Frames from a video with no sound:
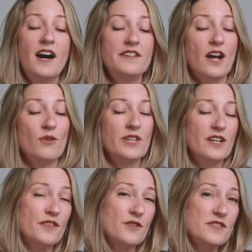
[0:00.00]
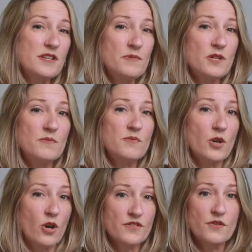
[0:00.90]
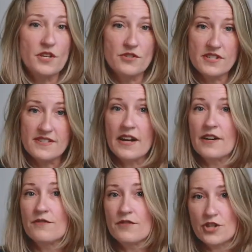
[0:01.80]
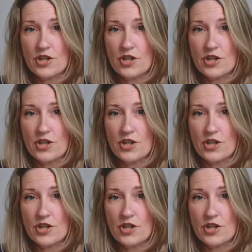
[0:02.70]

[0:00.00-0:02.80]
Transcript: not only on their symptoms, but also their desire for